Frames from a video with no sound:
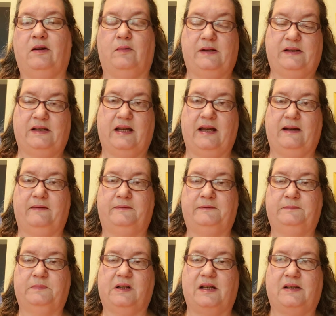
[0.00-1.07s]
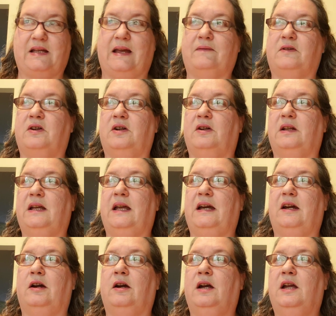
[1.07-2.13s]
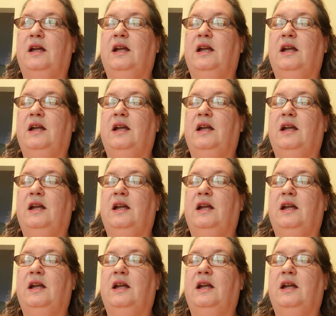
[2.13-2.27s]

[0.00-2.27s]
always have, because I have curly hair.